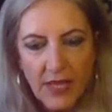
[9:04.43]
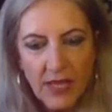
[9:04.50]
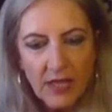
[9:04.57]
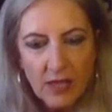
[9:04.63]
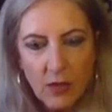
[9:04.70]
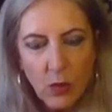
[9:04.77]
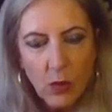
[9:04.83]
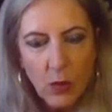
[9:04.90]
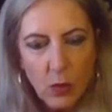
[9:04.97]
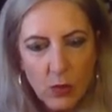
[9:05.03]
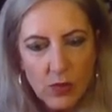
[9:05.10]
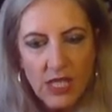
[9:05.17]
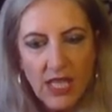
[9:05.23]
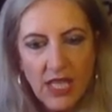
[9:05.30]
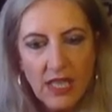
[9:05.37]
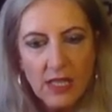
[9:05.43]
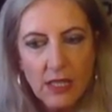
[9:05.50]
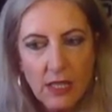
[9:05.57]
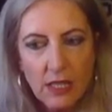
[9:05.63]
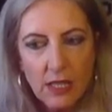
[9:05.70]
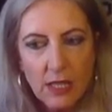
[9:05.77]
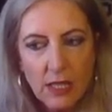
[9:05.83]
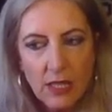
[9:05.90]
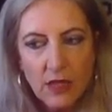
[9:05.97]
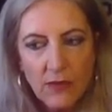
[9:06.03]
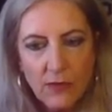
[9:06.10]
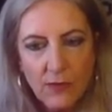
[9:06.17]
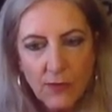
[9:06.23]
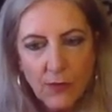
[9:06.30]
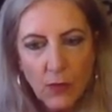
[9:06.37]
being called in
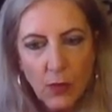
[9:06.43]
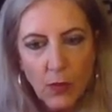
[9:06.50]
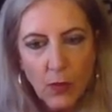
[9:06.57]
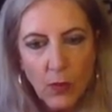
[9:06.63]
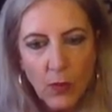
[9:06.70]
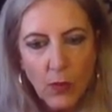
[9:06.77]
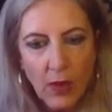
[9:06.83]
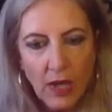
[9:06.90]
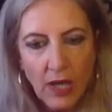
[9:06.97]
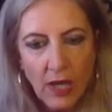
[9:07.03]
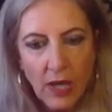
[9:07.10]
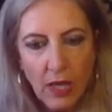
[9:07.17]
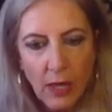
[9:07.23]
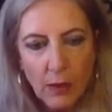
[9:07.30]
for